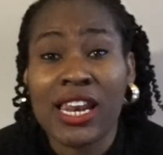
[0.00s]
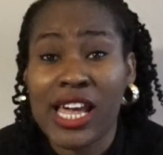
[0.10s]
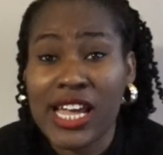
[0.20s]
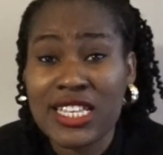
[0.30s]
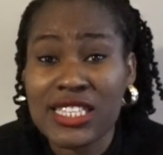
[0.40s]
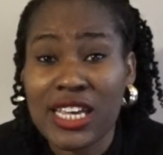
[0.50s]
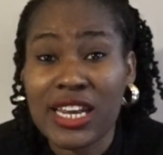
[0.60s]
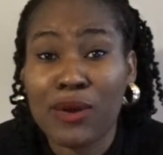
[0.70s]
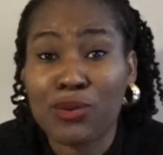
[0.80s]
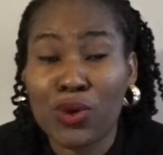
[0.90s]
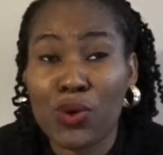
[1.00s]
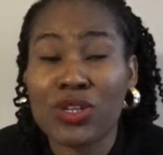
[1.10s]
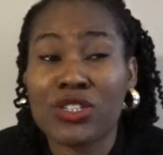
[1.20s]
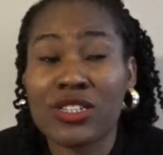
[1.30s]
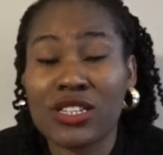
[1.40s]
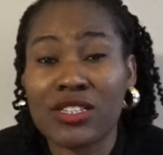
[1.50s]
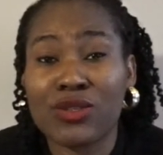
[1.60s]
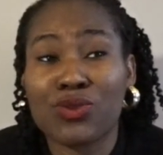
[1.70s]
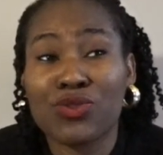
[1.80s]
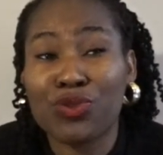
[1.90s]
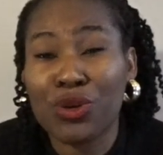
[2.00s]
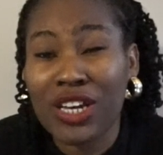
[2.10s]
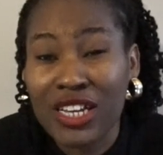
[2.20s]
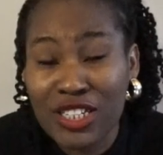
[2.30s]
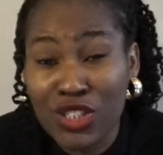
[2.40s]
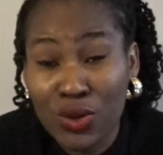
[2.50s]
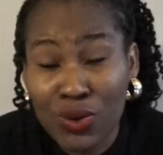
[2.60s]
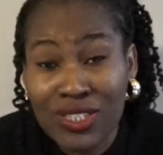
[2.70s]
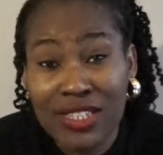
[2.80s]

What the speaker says: Like I said, I will go into details for each course.